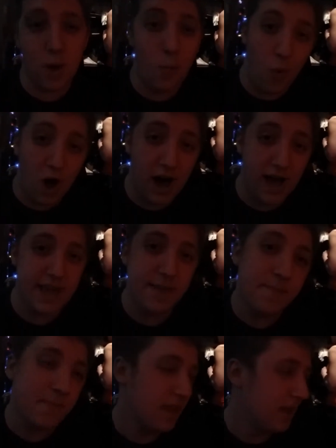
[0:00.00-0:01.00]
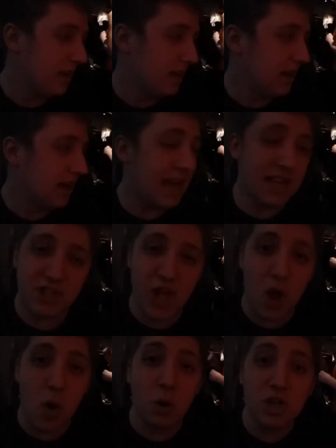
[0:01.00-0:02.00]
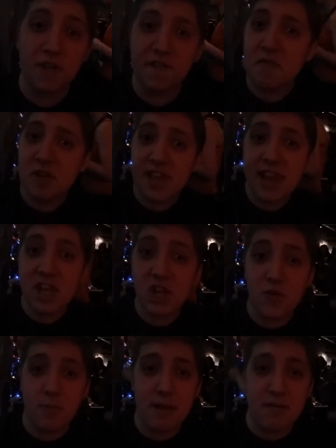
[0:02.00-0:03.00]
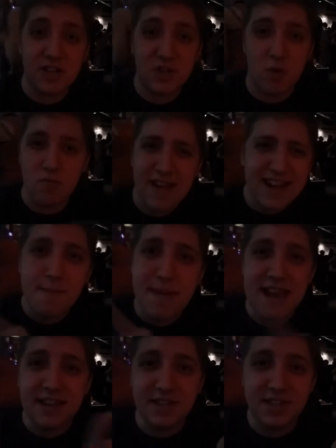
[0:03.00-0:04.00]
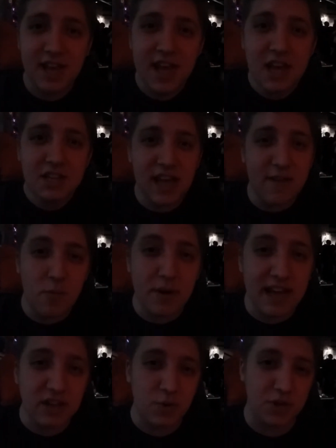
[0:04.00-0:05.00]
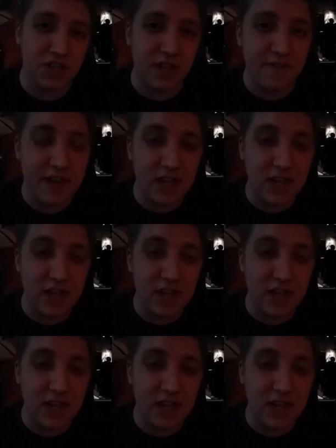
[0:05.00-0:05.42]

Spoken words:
and why? Let us know. Or what's your favourite dish from that restaurant? Recommend to everybody else watching the